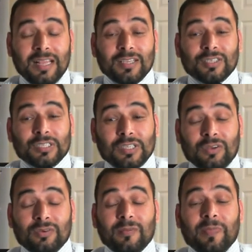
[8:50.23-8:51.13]

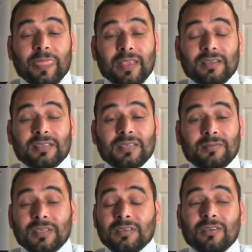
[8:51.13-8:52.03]
So
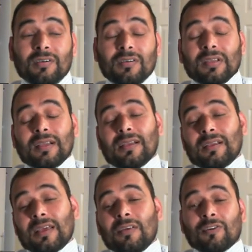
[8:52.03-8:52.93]

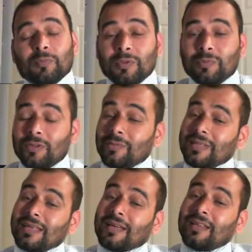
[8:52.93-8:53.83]
a lot of people, even
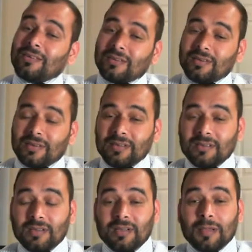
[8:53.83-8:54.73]
they cannot
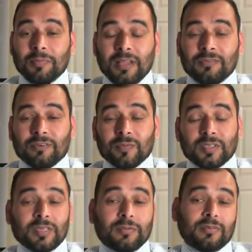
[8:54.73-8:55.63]
apply for
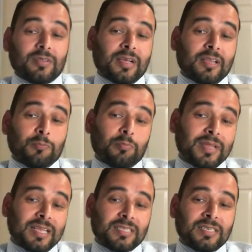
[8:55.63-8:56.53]
visa because they cannot
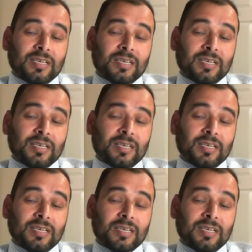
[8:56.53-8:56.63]
manage